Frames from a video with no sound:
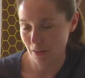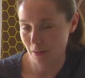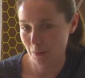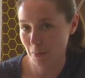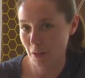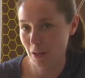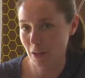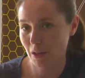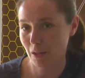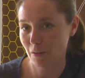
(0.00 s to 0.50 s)
at the
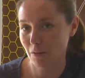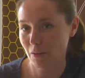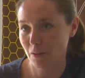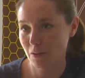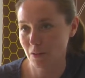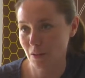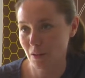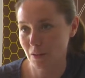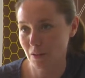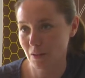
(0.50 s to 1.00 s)
beginning of
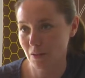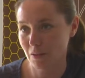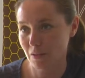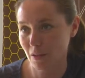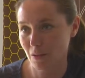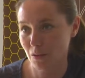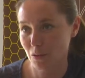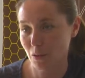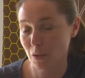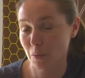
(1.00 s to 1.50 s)
the sixteenth
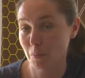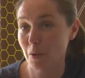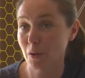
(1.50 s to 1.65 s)
century,